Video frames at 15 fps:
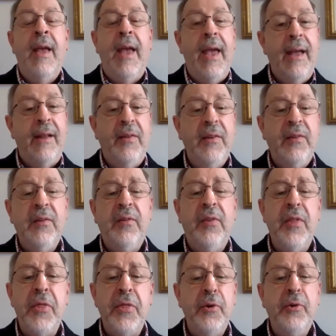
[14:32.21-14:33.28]
And this is the
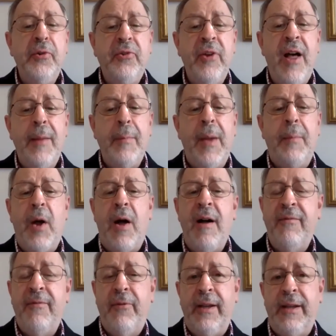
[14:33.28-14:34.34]
third time I'm
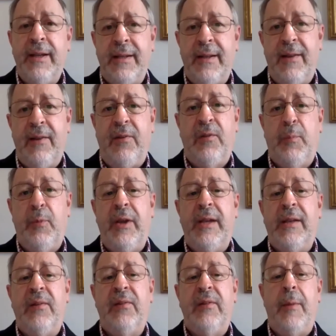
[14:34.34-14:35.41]
offering it this spring
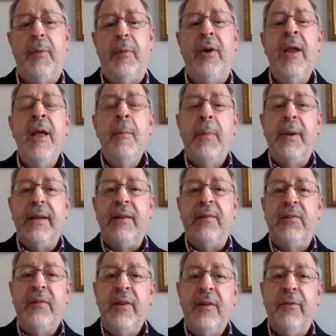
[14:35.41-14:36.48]
and summer, but it's
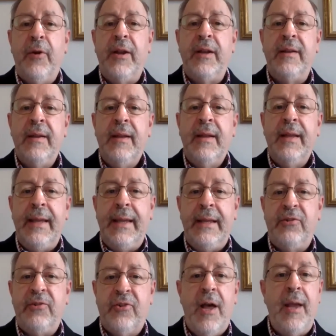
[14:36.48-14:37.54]
different
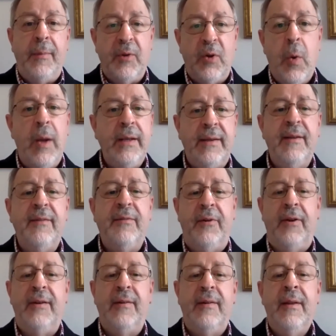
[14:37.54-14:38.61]
each time, quite
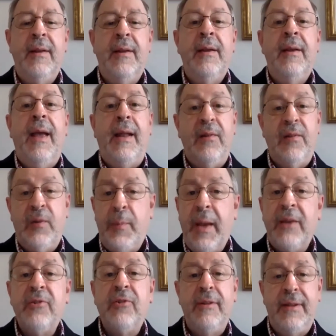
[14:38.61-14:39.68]
different, and
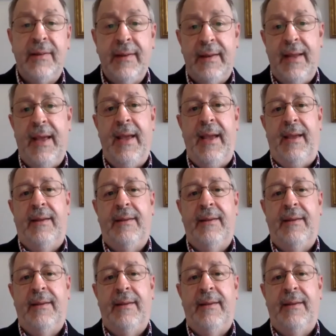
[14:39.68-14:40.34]
especially today,